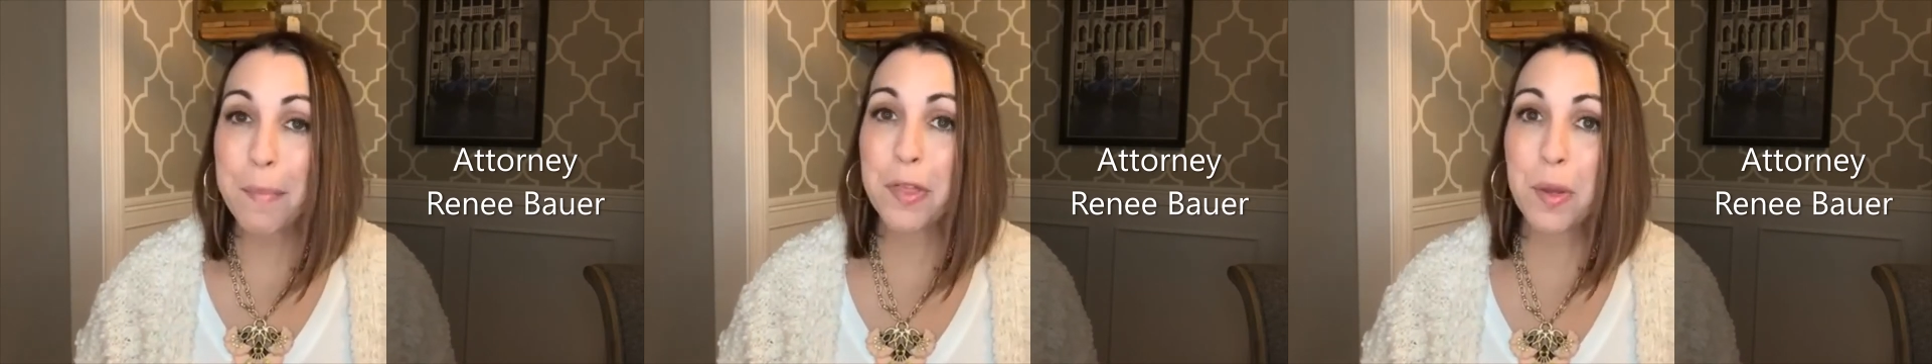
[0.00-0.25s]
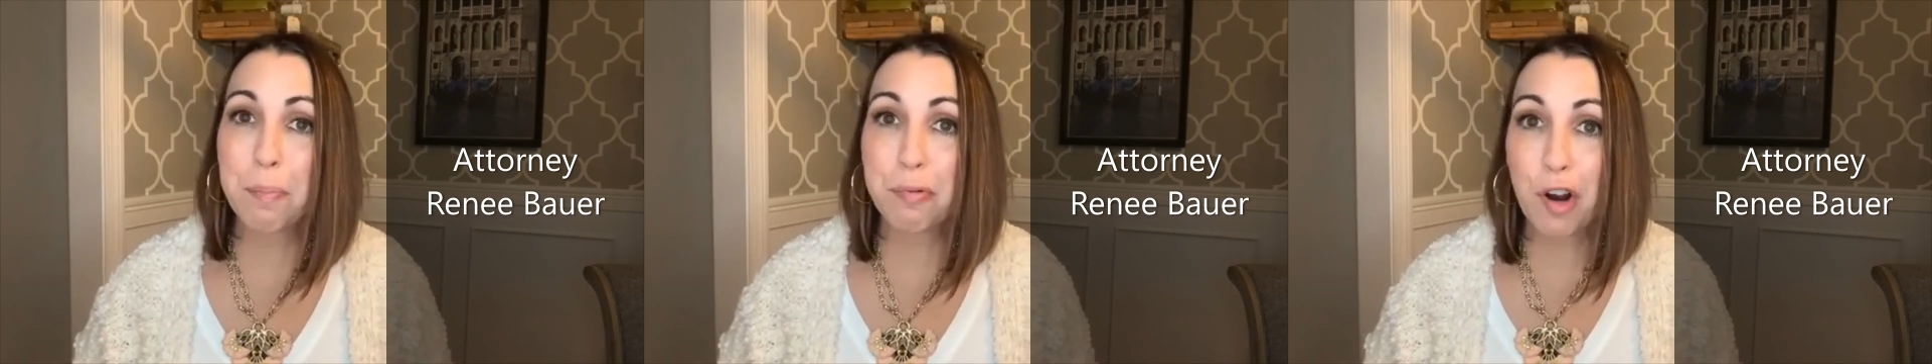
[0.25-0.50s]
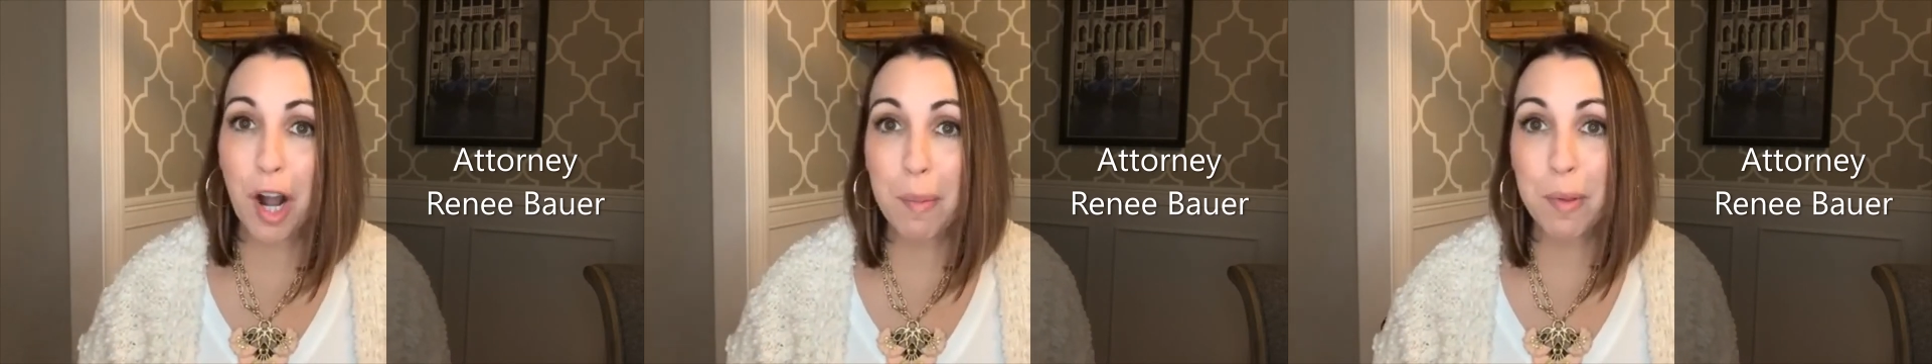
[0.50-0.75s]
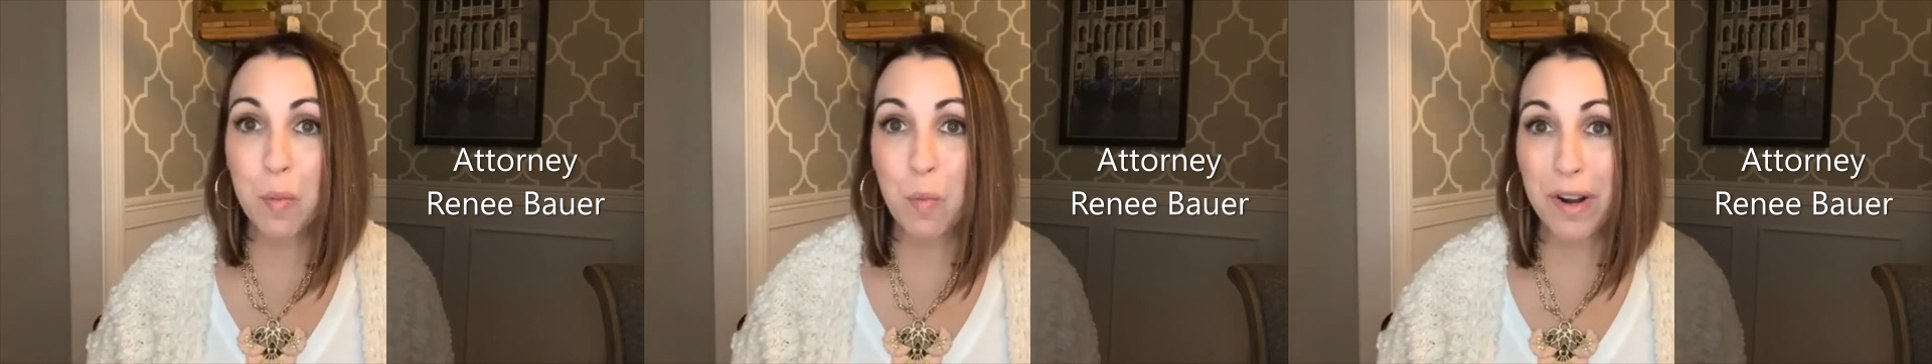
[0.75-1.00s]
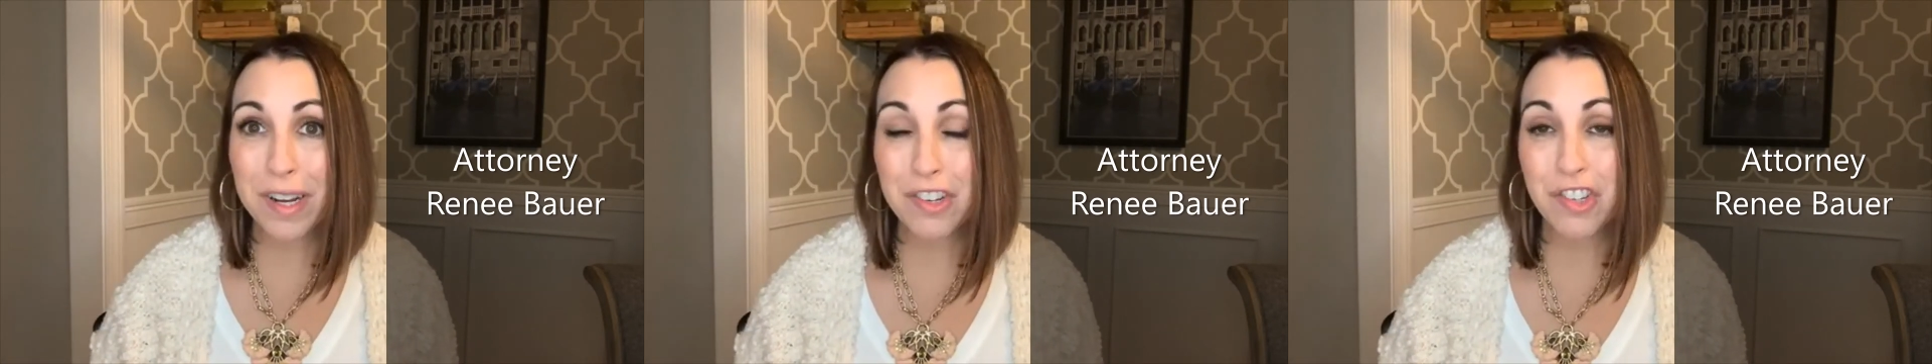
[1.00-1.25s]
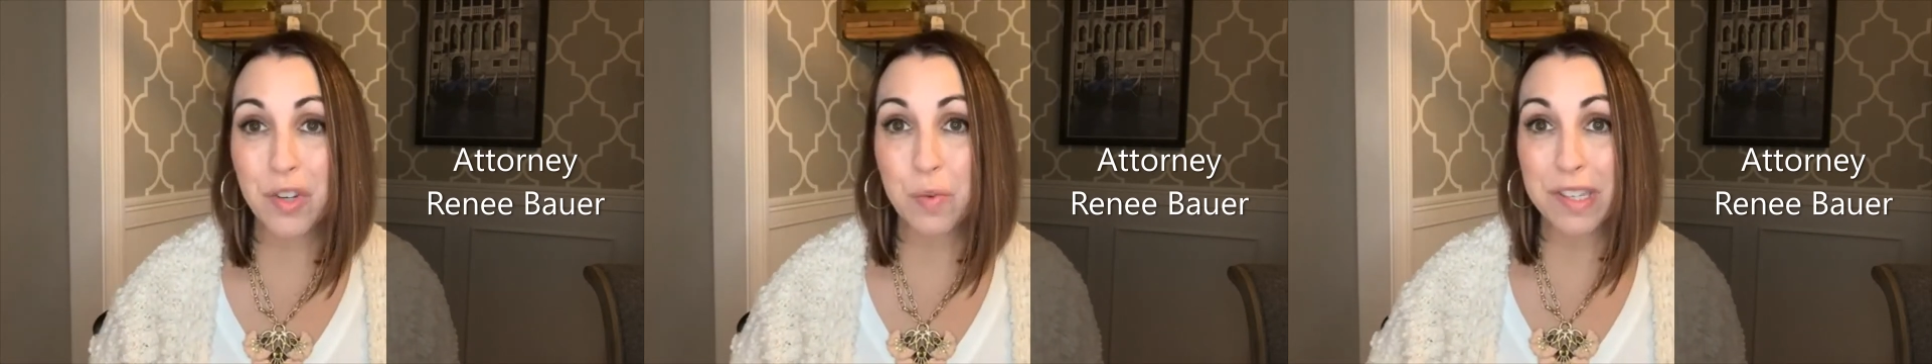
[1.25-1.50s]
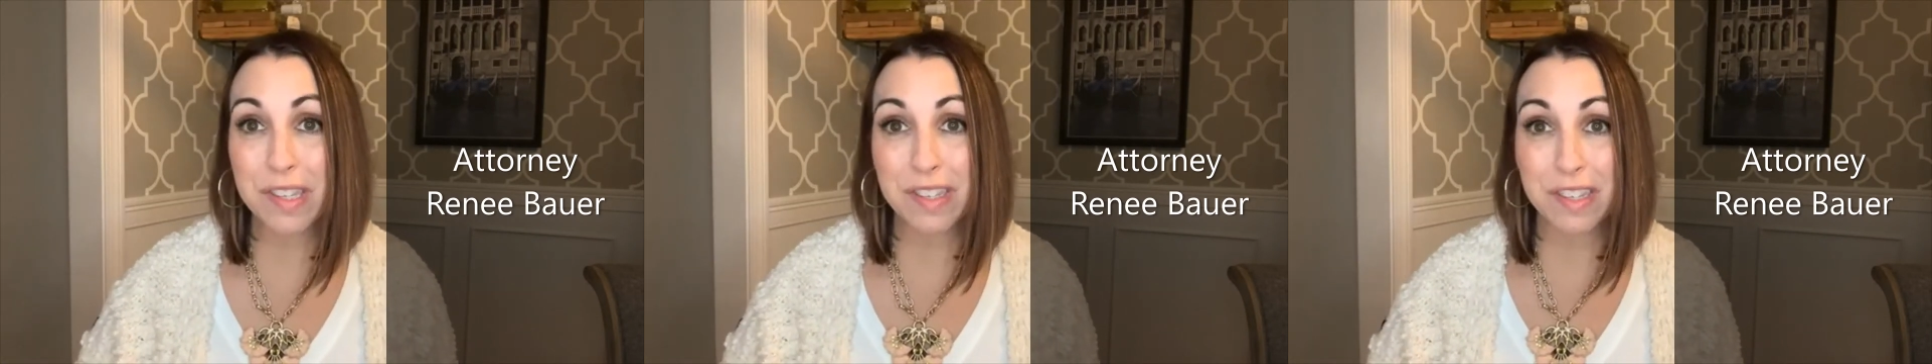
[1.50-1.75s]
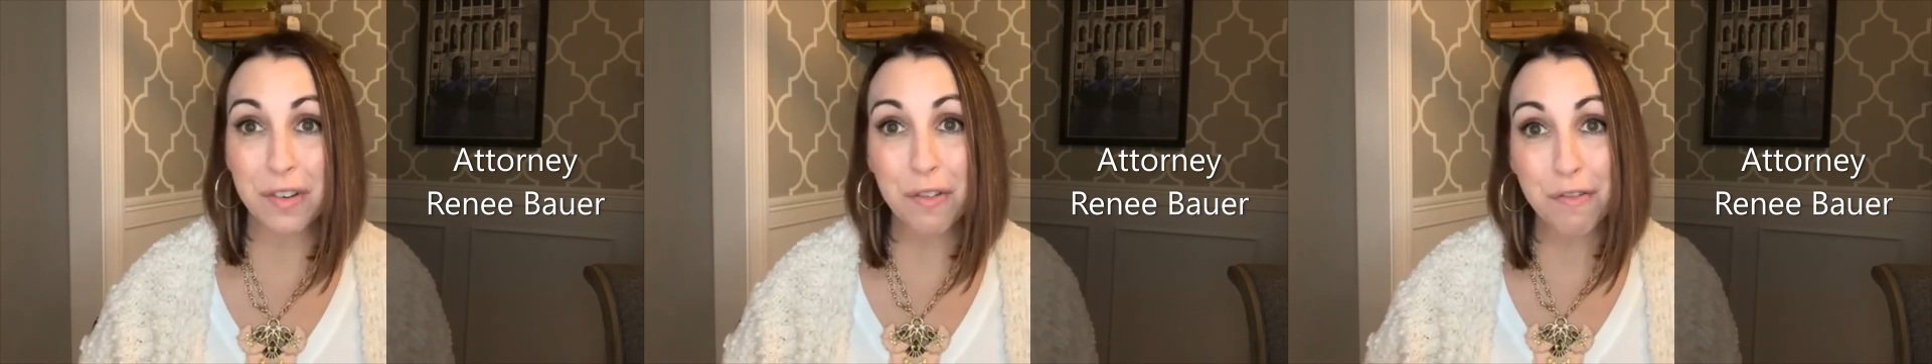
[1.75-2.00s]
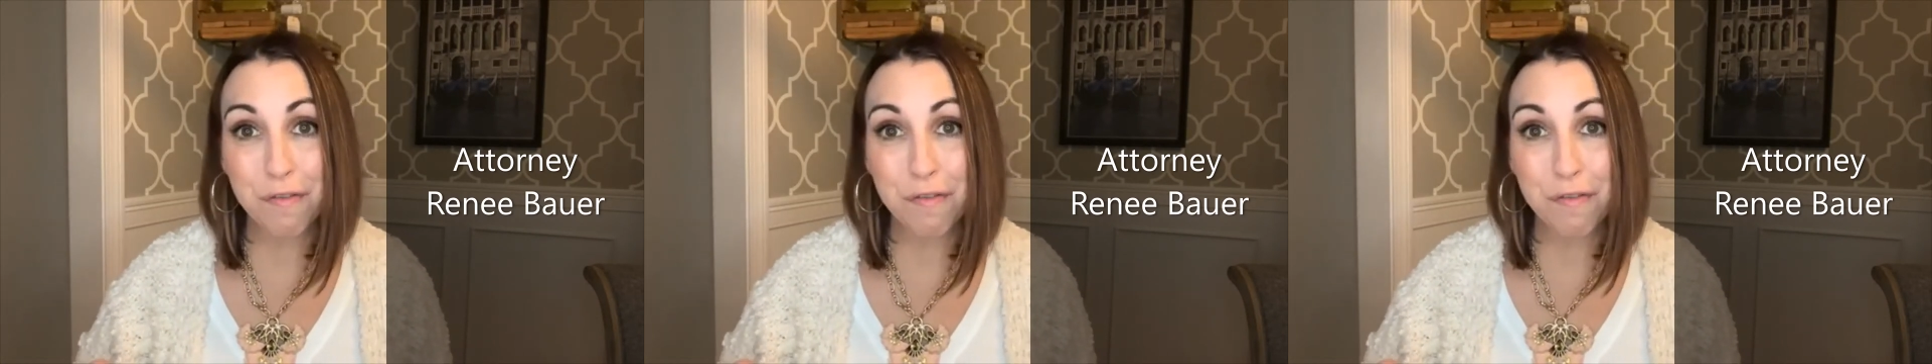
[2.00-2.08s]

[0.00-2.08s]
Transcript: But the problem was she was still